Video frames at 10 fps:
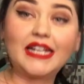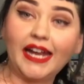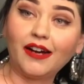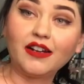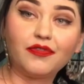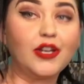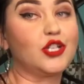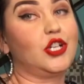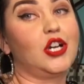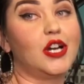Carrie
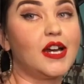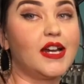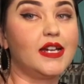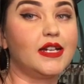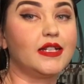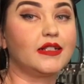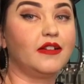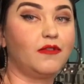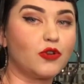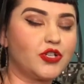Fisher, and
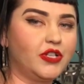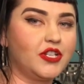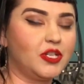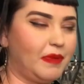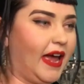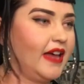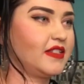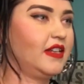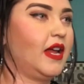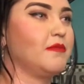unfortunately she
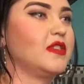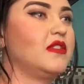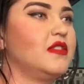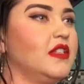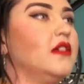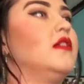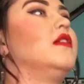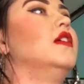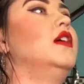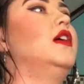passed, and I'm
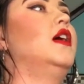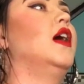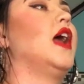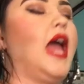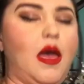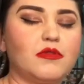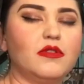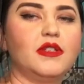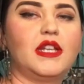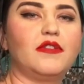still
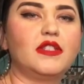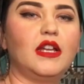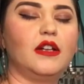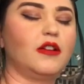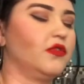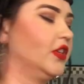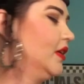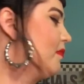absolutely devastated over it.